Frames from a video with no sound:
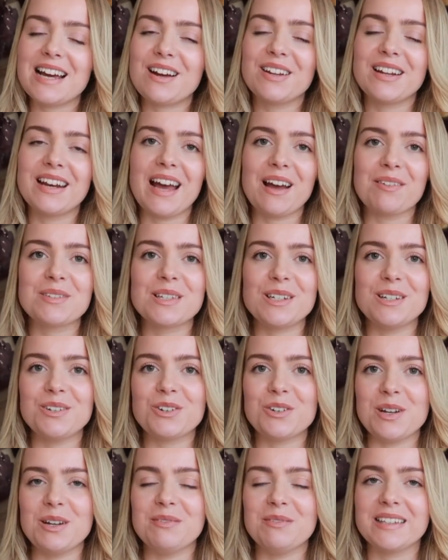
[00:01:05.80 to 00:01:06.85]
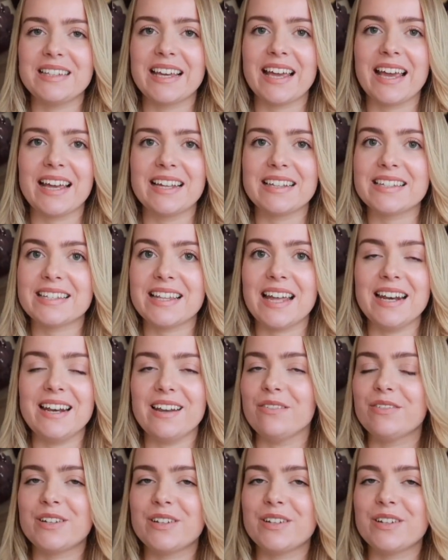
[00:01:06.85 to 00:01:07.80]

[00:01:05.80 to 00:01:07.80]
went down an absolute treat with the kids. They